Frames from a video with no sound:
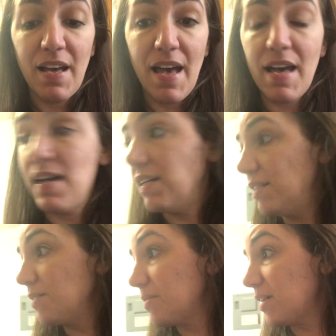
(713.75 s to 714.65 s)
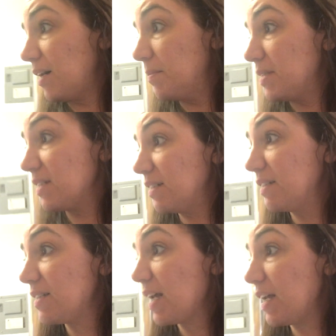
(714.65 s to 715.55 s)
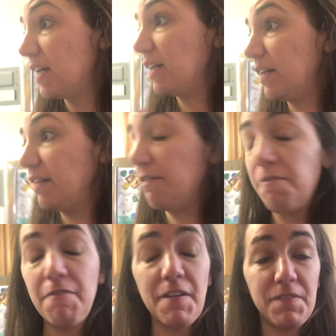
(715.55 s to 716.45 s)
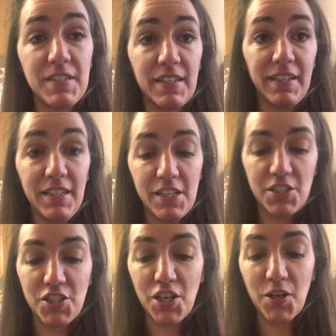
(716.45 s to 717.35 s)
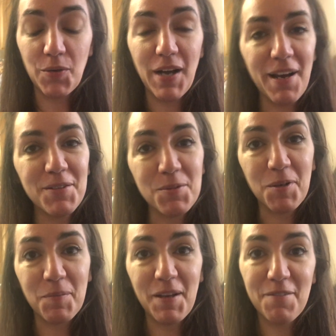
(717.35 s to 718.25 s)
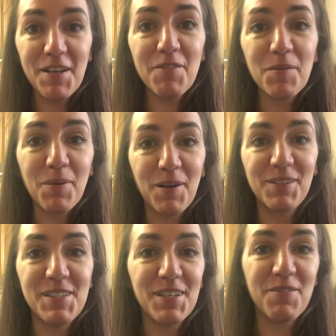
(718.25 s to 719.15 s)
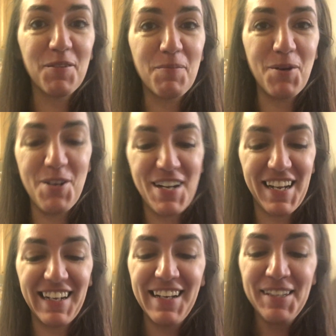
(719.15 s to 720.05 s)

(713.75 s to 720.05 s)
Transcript: And what time is it? It's 8:50. So now is one of my favorite parts of the morning.